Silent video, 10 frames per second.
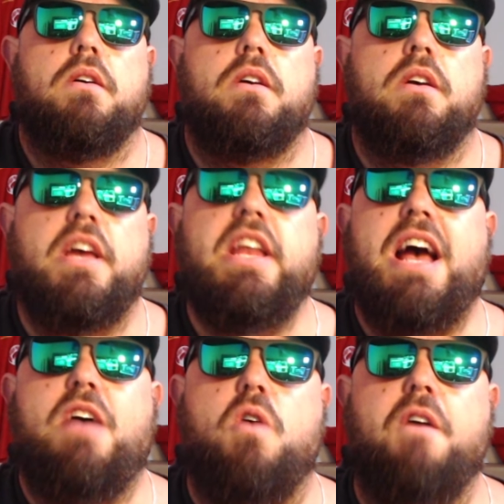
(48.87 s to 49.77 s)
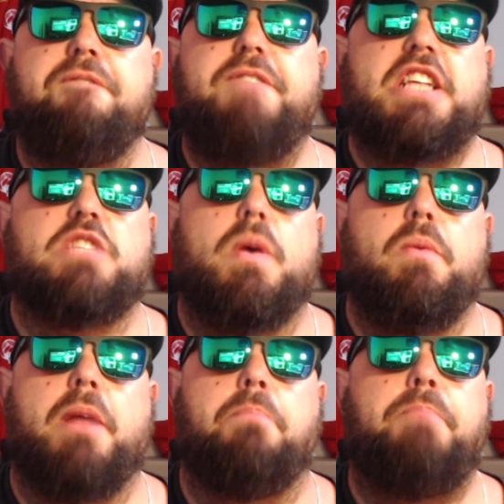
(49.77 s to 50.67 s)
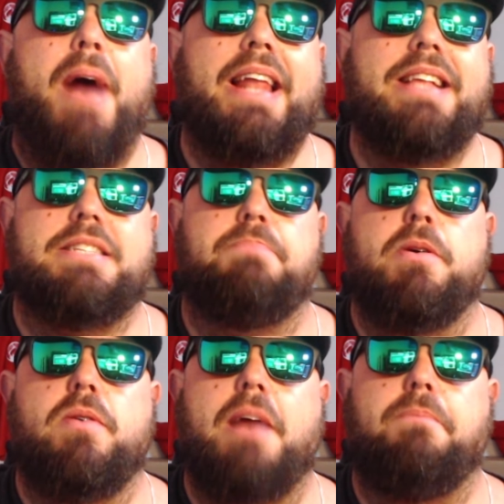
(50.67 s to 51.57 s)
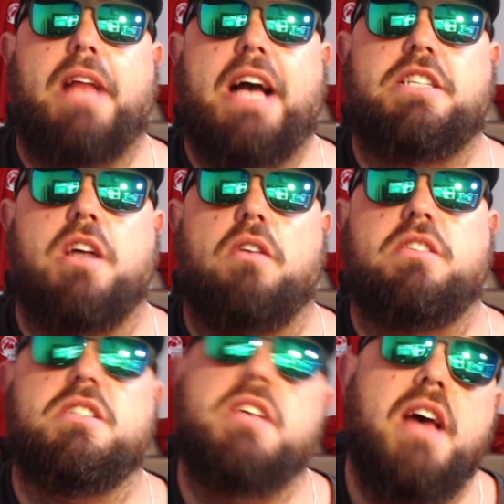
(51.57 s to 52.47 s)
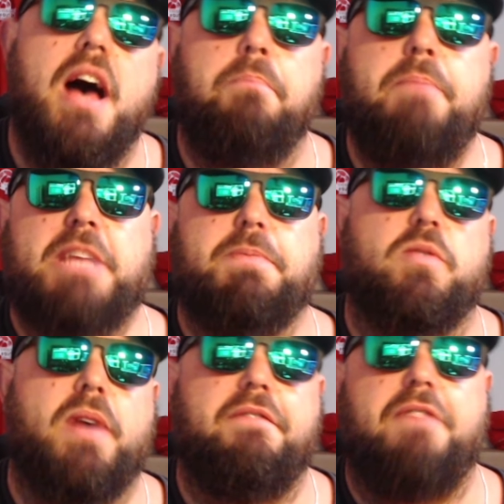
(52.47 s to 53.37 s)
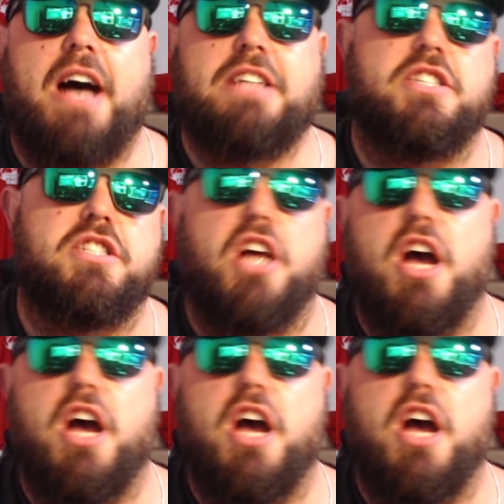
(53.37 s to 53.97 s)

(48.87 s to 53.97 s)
In our offense, we want a balanced build-up play, so it's a mix between fast and slow.